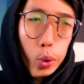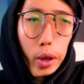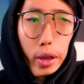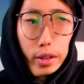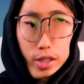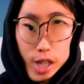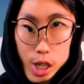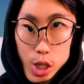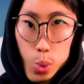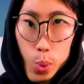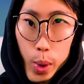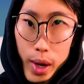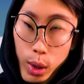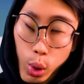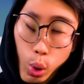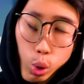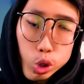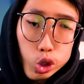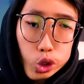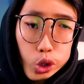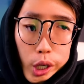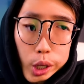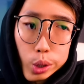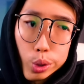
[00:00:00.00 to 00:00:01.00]
wait,
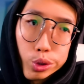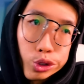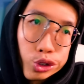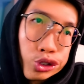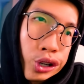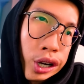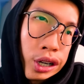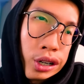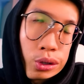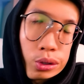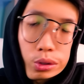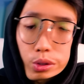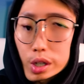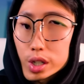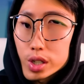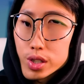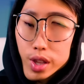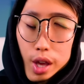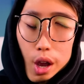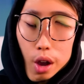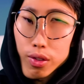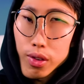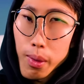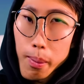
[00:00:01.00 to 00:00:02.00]
don't trade,
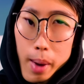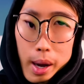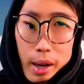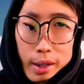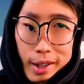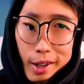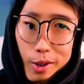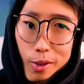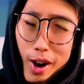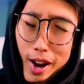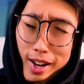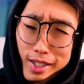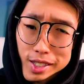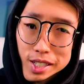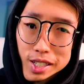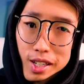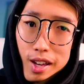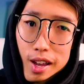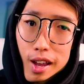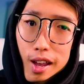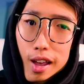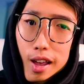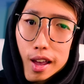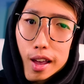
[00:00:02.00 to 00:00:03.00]
stay out of the market,
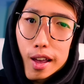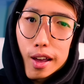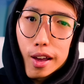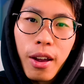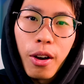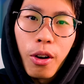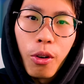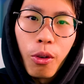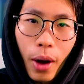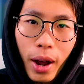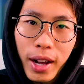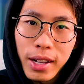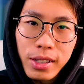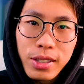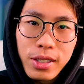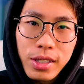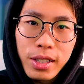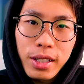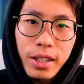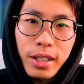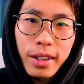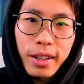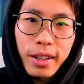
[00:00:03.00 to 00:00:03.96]
right? Right?